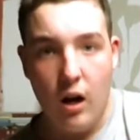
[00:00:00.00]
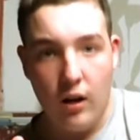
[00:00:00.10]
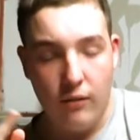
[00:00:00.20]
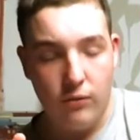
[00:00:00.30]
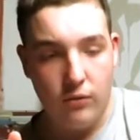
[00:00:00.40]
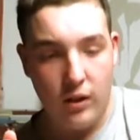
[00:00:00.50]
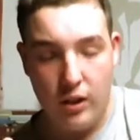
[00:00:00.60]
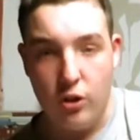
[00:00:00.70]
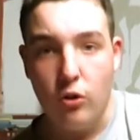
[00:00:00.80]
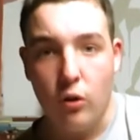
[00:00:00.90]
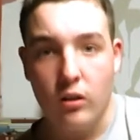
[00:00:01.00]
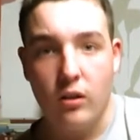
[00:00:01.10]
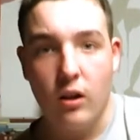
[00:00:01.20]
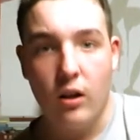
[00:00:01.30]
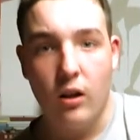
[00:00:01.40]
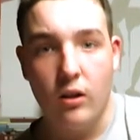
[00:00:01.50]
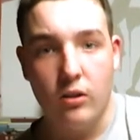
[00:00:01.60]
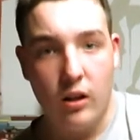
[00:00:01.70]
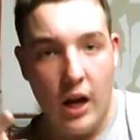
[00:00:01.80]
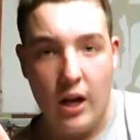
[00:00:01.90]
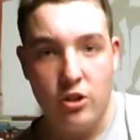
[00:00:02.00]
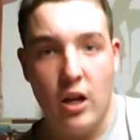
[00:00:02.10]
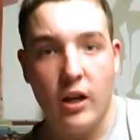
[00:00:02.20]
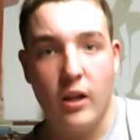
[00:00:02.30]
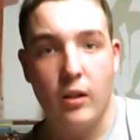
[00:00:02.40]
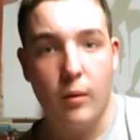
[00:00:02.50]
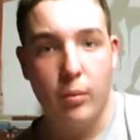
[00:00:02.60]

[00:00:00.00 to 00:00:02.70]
in New York, the hijacking